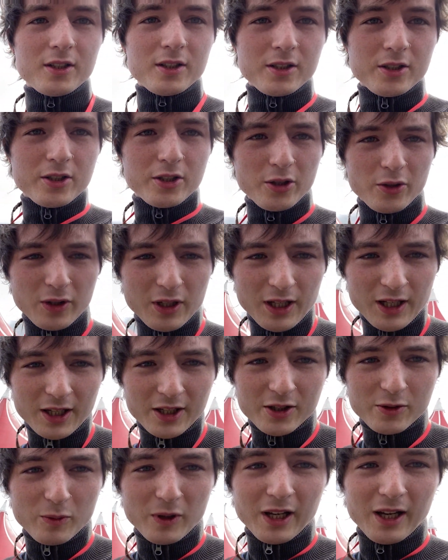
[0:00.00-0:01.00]
So
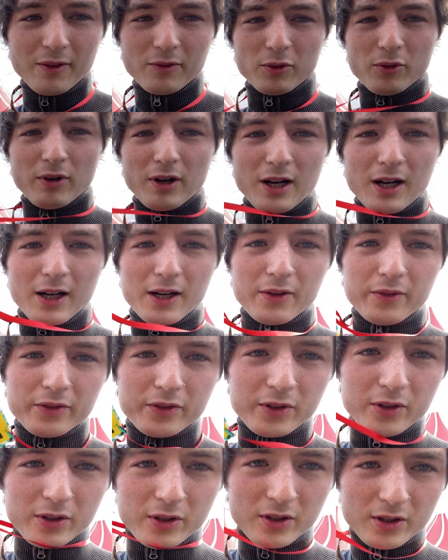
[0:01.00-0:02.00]
guys, we have
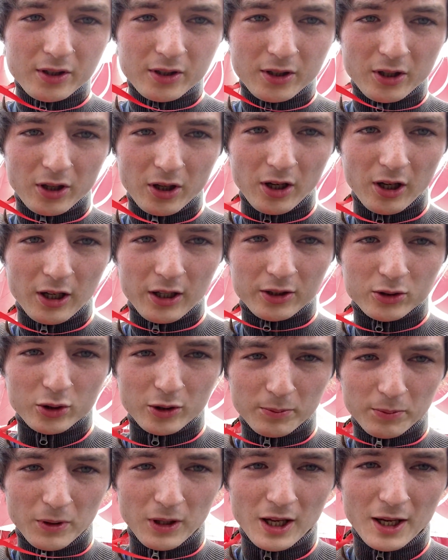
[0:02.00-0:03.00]
arrived. We've got our
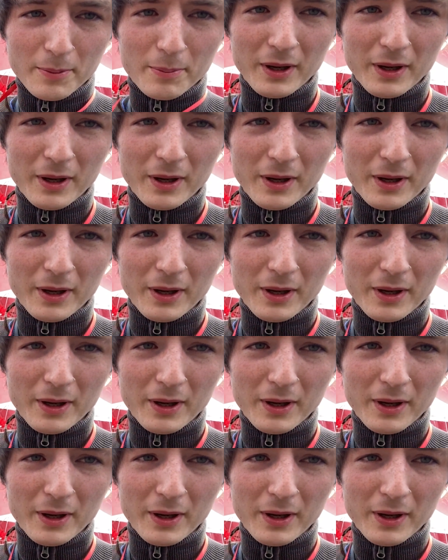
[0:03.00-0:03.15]
AAA